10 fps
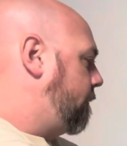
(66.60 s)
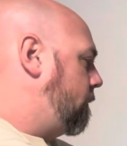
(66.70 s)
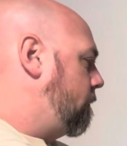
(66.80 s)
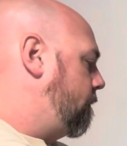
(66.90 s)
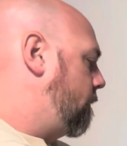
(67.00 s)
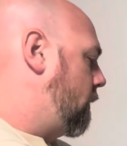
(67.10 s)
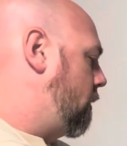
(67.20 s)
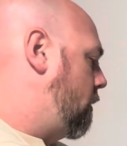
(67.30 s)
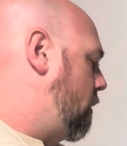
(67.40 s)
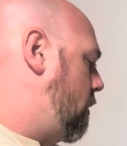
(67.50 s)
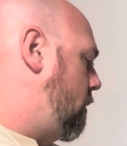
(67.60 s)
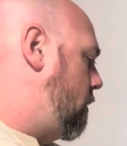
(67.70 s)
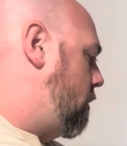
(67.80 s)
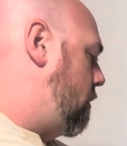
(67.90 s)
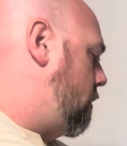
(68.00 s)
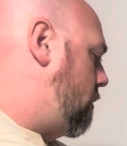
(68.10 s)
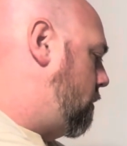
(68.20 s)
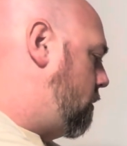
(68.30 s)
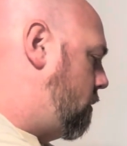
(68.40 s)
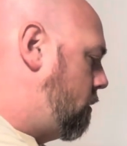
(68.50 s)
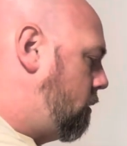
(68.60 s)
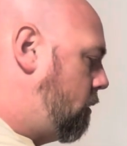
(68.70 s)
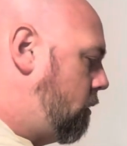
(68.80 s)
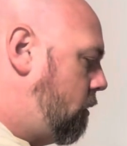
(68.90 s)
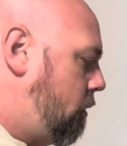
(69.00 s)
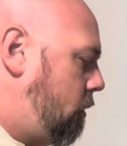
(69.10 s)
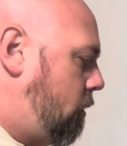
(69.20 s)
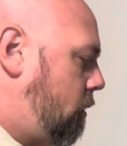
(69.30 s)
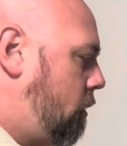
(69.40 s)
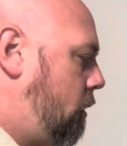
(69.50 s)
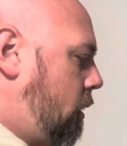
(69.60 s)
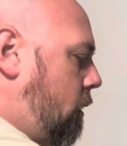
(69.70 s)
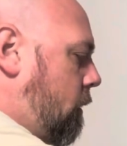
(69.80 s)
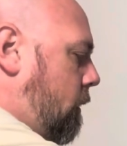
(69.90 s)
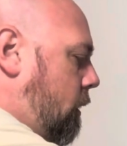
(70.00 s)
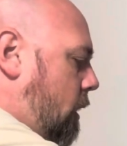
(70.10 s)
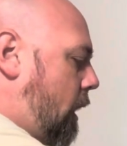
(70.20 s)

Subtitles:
(no one is talking)